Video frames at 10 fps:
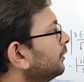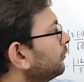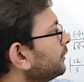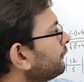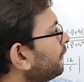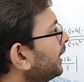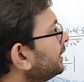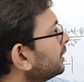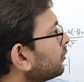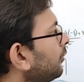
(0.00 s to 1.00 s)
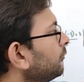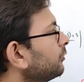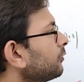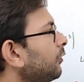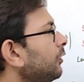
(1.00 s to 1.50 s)
we find the
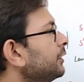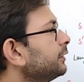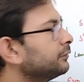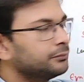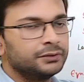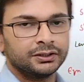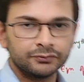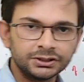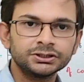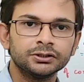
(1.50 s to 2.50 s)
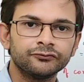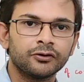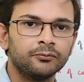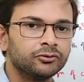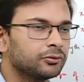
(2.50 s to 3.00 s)
common chord, equation of
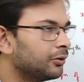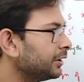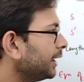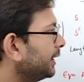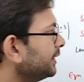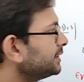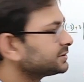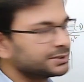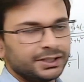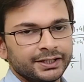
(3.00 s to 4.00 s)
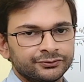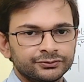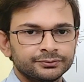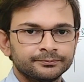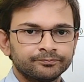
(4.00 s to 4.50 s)
common chord and its length.
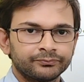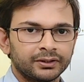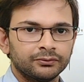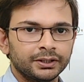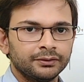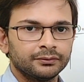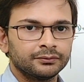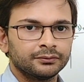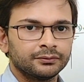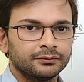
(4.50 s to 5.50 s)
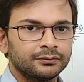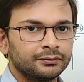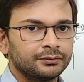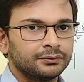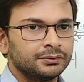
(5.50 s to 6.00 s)
Okay.
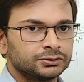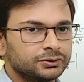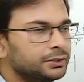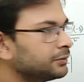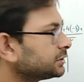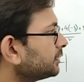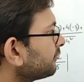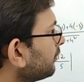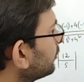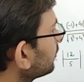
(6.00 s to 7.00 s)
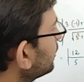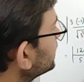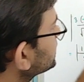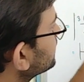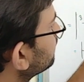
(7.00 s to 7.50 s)
So equation of common chord
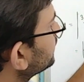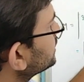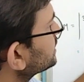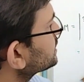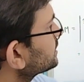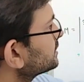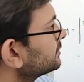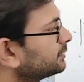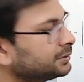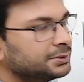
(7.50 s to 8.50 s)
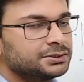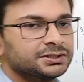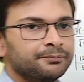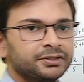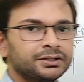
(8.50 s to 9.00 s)
is simple, just
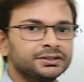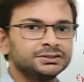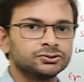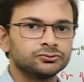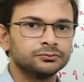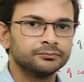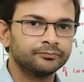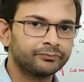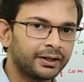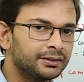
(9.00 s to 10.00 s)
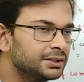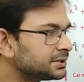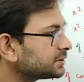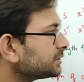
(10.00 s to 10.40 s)
subtract these two. And this